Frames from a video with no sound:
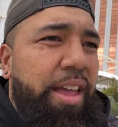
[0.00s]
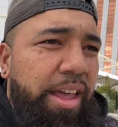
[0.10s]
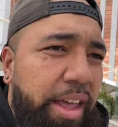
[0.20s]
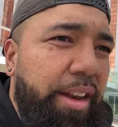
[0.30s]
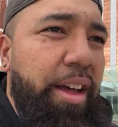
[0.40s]

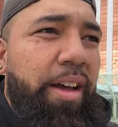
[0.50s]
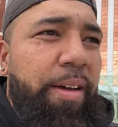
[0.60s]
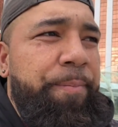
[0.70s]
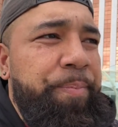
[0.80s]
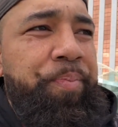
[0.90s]
And
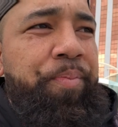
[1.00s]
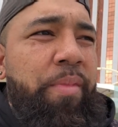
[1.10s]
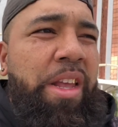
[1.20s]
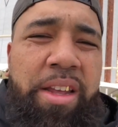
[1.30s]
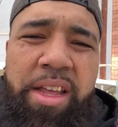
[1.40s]

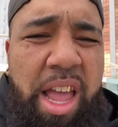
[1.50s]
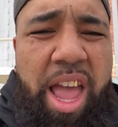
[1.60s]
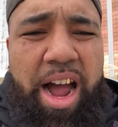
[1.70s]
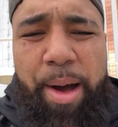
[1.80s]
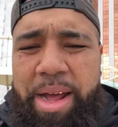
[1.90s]

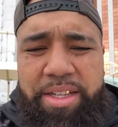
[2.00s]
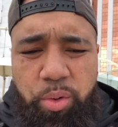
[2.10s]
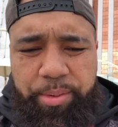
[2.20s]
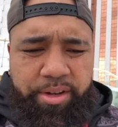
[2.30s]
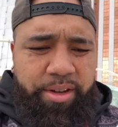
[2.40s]
I'm not
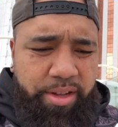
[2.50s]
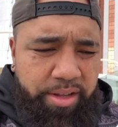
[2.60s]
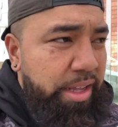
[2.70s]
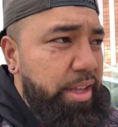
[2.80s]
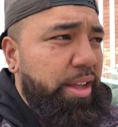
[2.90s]
swimming,
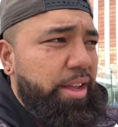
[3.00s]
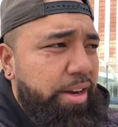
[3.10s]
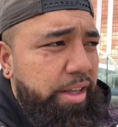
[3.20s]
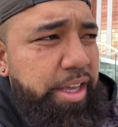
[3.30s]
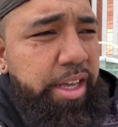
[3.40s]

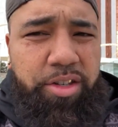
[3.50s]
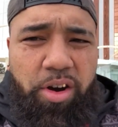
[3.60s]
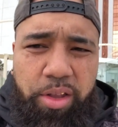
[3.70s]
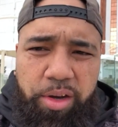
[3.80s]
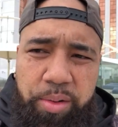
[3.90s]
the kids
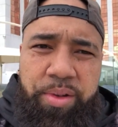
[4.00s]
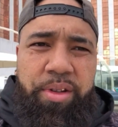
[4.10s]
are though.